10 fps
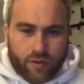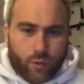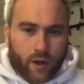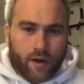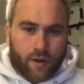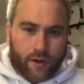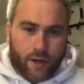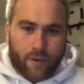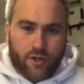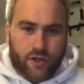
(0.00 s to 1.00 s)
20 or
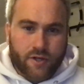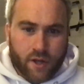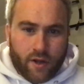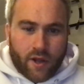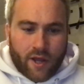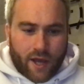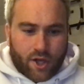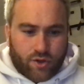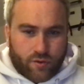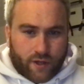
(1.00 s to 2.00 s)
30 pictures
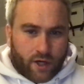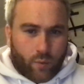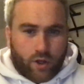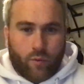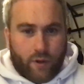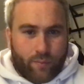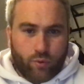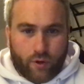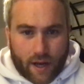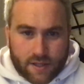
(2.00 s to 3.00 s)
showing the kind of week on week
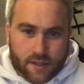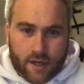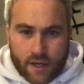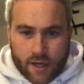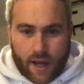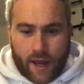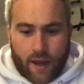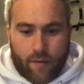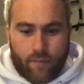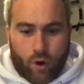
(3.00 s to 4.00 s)
progress
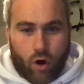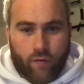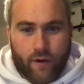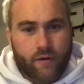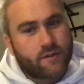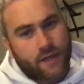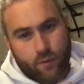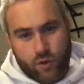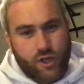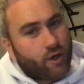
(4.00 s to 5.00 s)
of it. So it
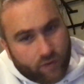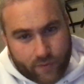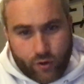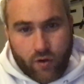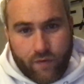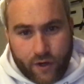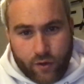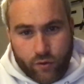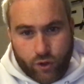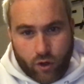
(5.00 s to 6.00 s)
wasn't enough for me to do a
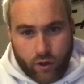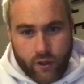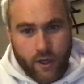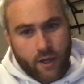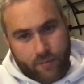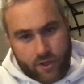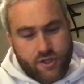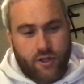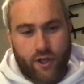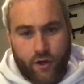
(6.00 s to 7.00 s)
video and talk, but it's
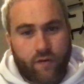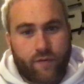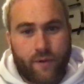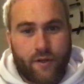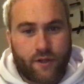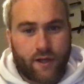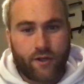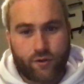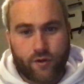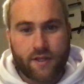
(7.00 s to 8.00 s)
certainly enough for me to kind
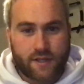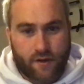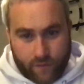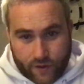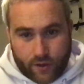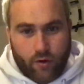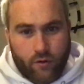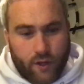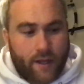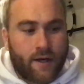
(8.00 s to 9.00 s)
of do this kind of video
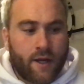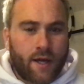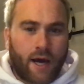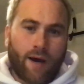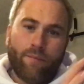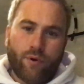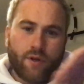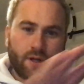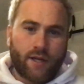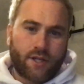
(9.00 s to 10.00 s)
online and put
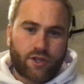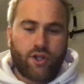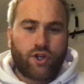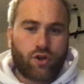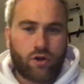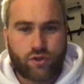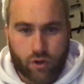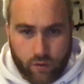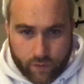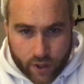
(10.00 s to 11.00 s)
the kind of screenshots
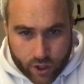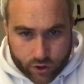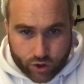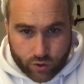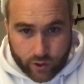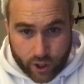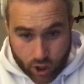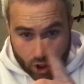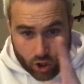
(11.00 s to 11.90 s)
of to show it.